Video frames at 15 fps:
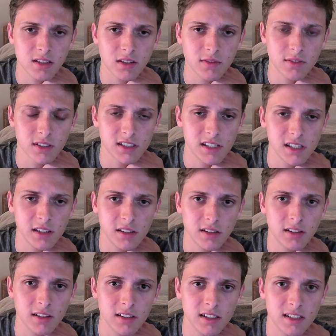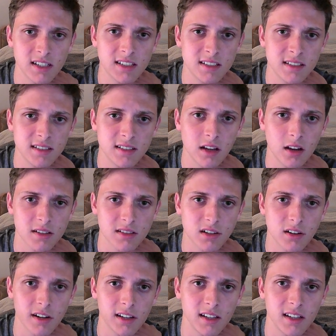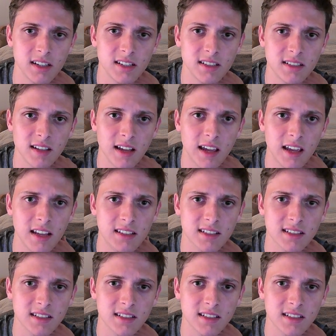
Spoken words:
over here, takes,